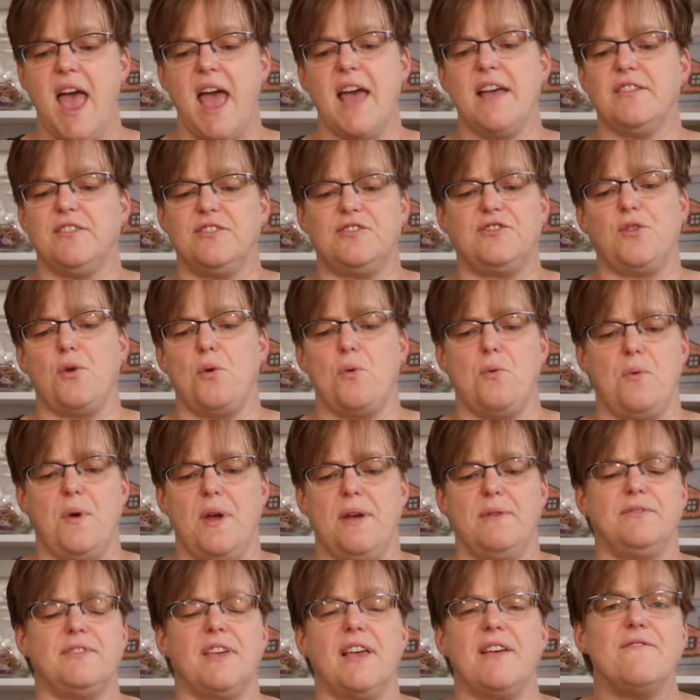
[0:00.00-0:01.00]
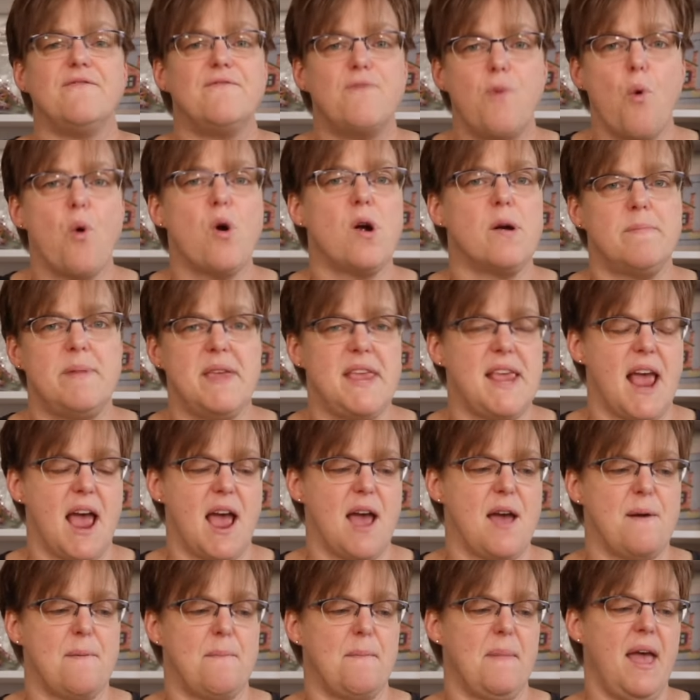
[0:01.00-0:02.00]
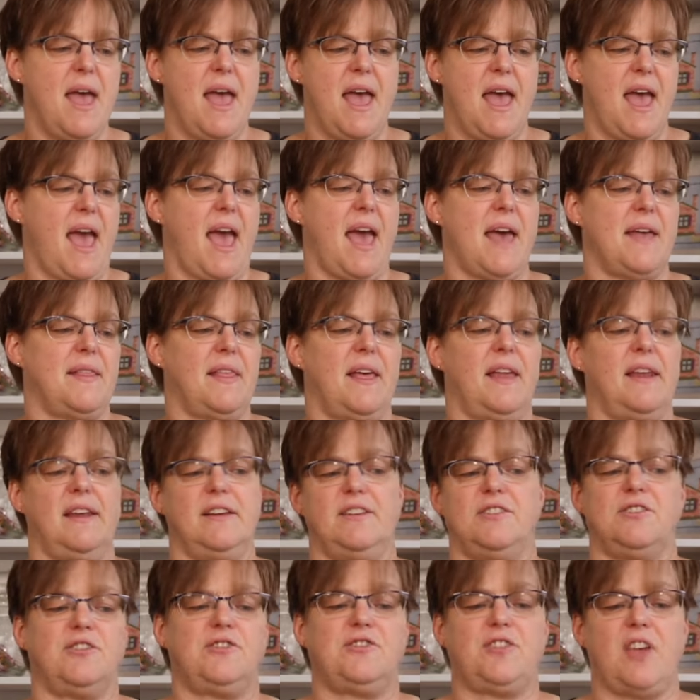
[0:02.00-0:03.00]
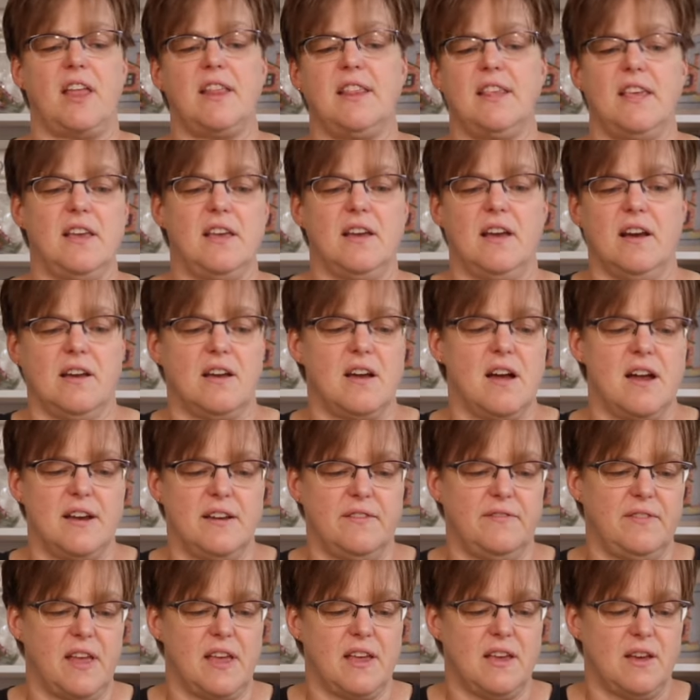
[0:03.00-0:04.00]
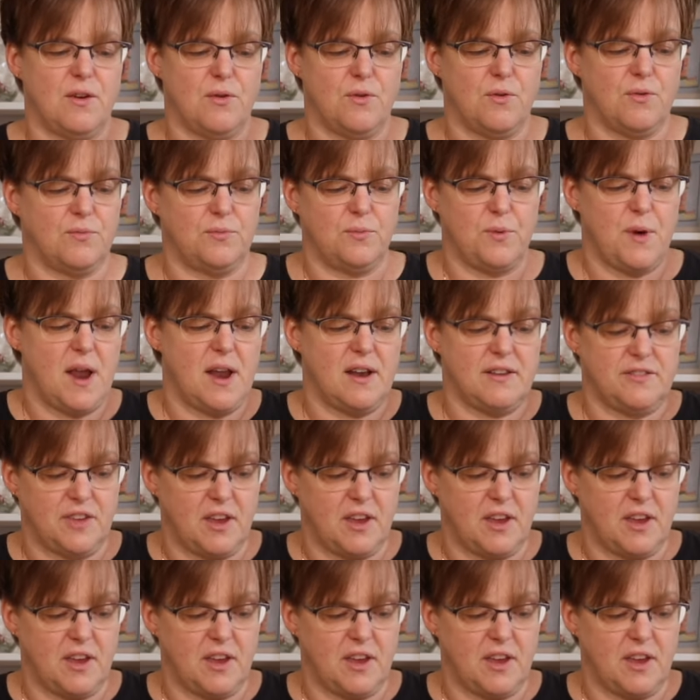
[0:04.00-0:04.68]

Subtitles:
And so it was like 4 p.m., and then I just suddenly kind of like ran.